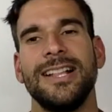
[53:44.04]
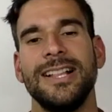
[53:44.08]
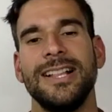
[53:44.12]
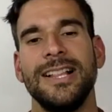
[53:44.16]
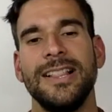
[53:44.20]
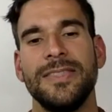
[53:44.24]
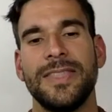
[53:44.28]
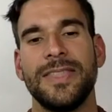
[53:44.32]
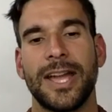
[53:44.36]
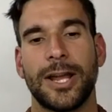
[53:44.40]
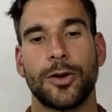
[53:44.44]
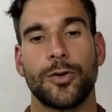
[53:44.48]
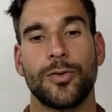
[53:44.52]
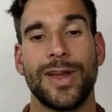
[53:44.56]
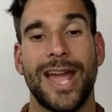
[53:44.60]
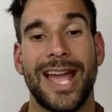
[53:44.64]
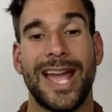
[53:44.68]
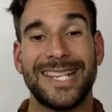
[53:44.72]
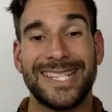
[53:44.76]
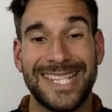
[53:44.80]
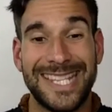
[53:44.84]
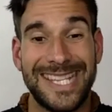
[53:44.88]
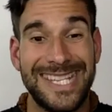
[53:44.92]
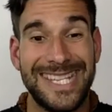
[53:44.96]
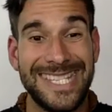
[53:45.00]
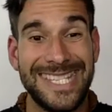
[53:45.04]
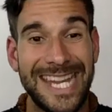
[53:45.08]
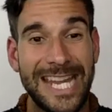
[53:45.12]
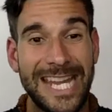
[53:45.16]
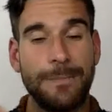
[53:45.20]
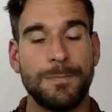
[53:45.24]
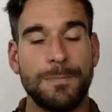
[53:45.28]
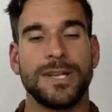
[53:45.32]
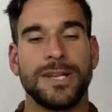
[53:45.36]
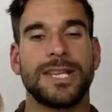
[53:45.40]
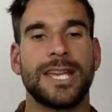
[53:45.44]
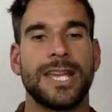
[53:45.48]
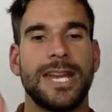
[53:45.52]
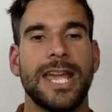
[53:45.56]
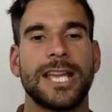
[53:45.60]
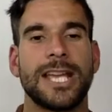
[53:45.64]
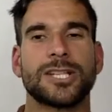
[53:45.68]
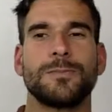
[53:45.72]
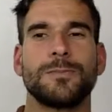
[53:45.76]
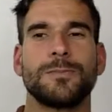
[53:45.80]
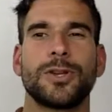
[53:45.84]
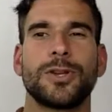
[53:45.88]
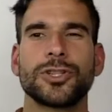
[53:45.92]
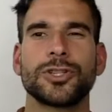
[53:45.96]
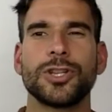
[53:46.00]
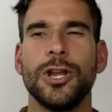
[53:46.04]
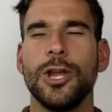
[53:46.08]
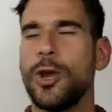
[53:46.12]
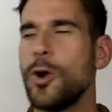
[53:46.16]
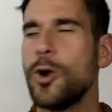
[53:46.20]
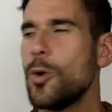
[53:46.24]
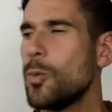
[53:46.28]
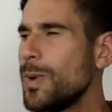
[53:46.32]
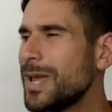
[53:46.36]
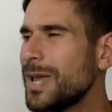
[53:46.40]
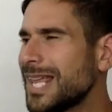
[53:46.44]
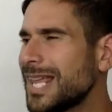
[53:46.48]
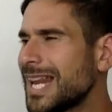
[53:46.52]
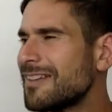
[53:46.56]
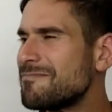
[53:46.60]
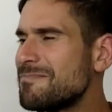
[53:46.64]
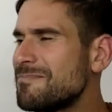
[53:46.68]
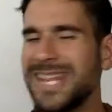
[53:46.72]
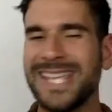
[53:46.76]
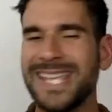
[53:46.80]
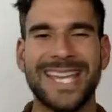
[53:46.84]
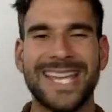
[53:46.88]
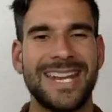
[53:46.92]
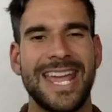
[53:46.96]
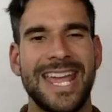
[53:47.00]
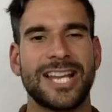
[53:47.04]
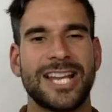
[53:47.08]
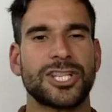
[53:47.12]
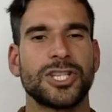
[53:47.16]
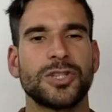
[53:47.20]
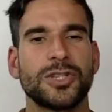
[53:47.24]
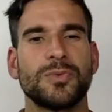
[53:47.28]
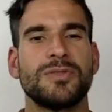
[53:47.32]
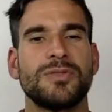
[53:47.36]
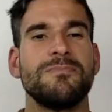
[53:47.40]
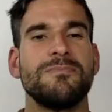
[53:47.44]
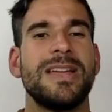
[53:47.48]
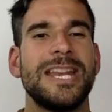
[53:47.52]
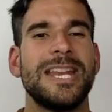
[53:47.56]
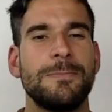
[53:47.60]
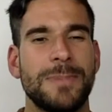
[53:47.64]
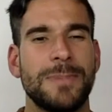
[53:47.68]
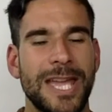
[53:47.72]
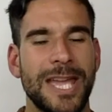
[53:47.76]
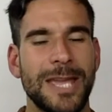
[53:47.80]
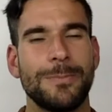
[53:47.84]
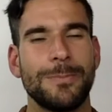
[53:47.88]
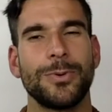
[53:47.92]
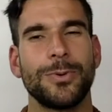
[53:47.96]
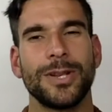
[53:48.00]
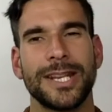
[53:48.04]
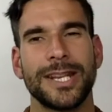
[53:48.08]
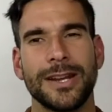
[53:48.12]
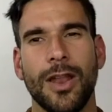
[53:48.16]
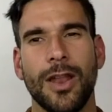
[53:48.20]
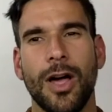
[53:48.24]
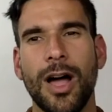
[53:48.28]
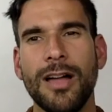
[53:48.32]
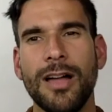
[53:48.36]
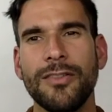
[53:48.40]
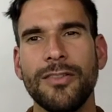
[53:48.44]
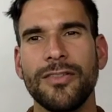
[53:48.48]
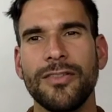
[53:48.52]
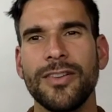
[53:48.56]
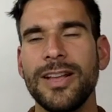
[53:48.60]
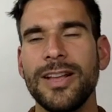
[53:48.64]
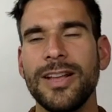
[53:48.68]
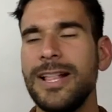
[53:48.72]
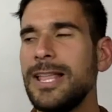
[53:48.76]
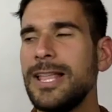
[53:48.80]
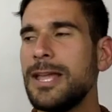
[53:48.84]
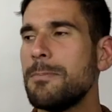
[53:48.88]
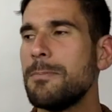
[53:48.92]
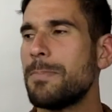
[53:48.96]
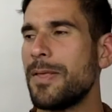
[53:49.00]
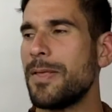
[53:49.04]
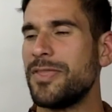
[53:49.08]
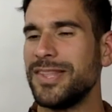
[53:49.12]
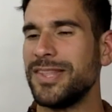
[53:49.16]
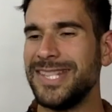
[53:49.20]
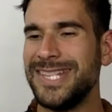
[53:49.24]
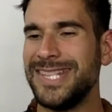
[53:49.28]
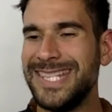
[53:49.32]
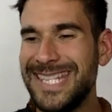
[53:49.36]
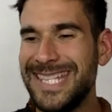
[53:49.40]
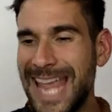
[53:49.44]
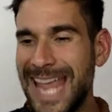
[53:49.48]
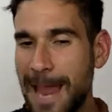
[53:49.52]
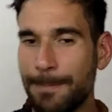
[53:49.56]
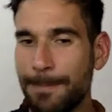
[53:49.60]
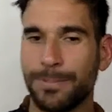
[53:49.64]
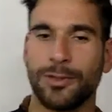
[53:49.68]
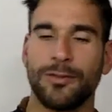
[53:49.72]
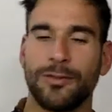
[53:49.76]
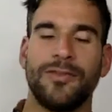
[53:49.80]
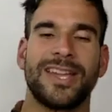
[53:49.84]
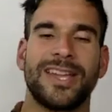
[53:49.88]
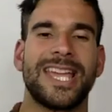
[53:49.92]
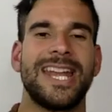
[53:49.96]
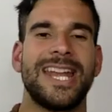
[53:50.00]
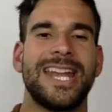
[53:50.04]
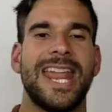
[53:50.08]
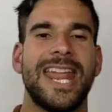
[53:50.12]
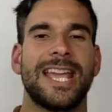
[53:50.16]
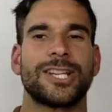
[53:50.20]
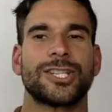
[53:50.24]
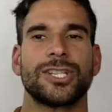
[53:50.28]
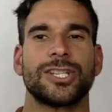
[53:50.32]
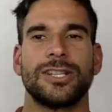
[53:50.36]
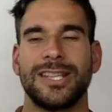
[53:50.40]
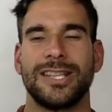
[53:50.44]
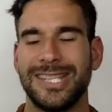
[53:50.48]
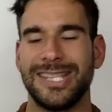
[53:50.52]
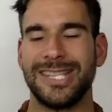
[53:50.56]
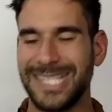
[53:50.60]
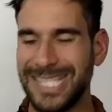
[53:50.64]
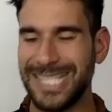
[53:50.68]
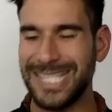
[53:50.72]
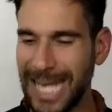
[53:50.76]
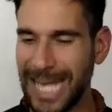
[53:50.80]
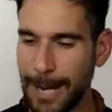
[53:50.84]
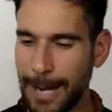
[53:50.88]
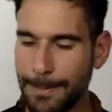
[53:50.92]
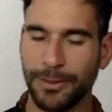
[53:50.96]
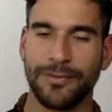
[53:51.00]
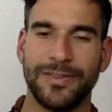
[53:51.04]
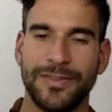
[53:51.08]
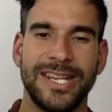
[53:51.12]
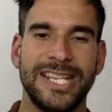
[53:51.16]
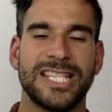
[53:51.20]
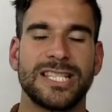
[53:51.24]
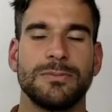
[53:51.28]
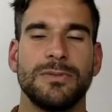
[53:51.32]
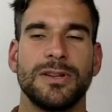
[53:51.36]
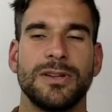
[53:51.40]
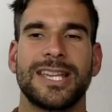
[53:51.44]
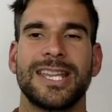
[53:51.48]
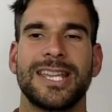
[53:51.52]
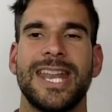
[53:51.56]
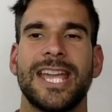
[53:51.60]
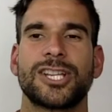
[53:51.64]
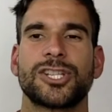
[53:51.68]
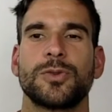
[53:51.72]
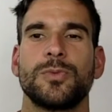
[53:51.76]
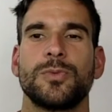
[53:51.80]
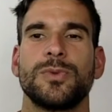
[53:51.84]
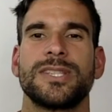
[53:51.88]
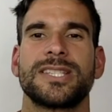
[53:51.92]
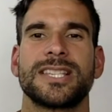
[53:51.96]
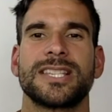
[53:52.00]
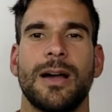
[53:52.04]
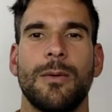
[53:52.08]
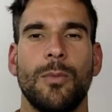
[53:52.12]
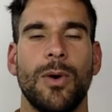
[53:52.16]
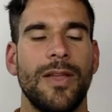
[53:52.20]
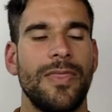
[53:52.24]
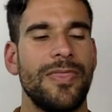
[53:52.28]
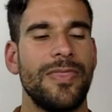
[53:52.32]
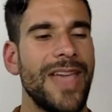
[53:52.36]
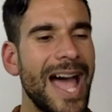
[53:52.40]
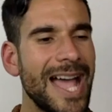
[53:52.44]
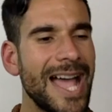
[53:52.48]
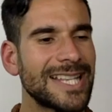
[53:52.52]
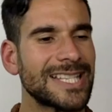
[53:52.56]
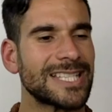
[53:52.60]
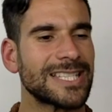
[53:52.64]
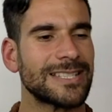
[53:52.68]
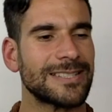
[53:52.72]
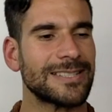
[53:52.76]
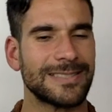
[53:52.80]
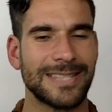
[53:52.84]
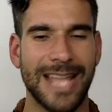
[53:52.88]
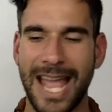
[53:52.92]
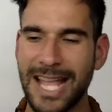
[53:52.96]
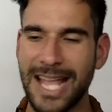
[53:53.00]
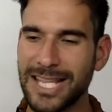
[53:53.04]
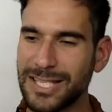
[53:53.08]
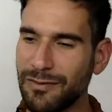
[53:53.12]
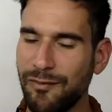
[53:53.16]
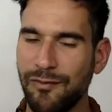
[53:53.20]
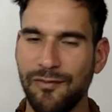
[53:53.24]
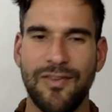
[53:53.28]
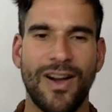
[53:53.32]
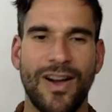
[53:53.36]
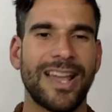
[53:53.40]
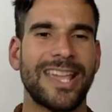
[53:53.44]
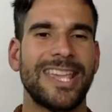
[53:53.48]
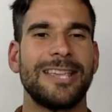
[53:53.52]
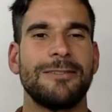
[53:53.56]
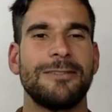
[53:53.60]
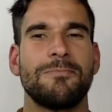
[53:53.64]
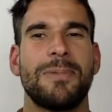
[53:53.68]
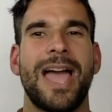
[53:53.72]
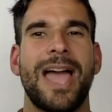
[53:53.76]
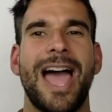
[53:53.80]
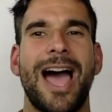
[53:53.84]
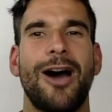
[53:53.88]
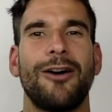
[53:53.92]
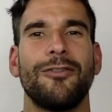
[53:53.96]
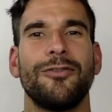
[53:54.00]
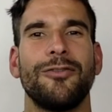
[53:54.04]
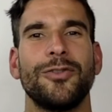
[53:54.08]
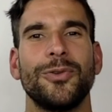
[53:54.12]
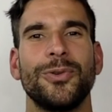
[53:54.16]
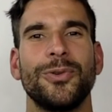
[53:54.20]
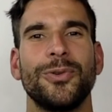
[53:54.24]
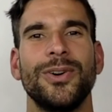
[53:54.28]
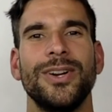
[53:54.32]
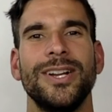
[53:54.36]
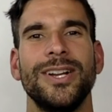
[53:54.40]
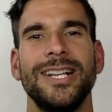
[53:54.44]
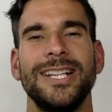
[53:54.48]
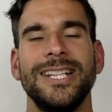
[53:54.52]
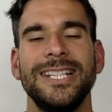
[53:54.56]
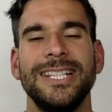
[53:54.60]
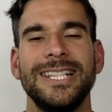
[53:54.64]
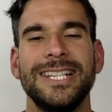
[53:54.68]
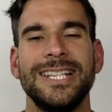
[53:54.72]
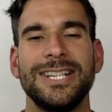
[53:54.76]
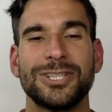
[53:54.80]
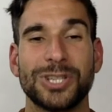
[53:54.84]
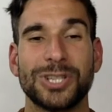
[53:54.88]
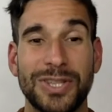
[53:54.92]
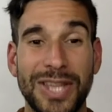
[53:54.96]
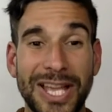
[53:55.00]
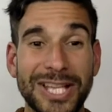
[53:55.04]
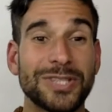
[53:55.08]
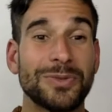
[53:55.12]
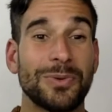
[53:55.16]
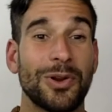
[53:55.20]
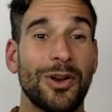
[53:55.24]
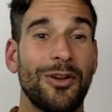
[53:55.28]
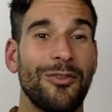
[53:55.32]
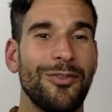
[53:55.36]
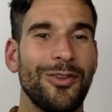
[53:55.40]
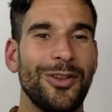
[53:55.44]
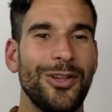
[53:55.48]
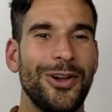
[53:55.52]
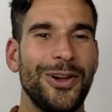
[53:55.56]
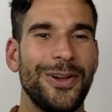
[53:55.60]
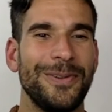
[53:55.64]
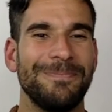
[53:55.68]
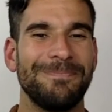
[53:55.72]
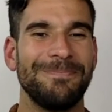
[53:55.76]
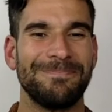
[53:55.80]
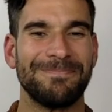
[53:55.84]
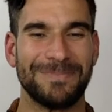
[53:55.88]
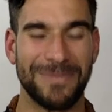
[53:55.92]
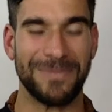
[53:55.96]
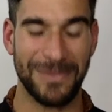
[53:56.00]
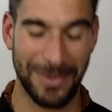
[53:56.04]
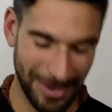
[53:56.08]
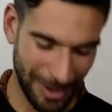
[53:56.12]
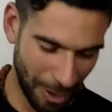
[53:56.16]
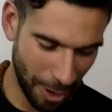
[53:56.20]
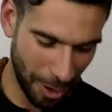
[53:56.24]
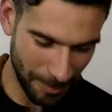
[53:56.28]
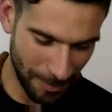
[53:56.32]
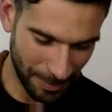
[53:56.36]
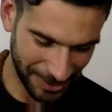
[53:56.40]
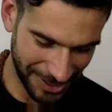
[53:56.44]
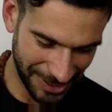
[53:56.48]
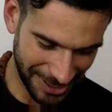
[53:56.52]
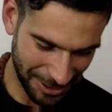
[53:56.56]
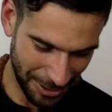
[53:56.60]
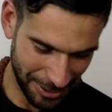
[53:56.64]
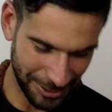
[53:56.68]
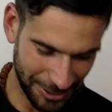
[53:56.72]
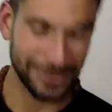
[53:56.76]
that creates a deepened connection, because we can have many connections with many people in life, but the depth of a connection, the depth of an intimate connection with someone, that's fucking powerful. So that's what I've learned. I hope I didn't go into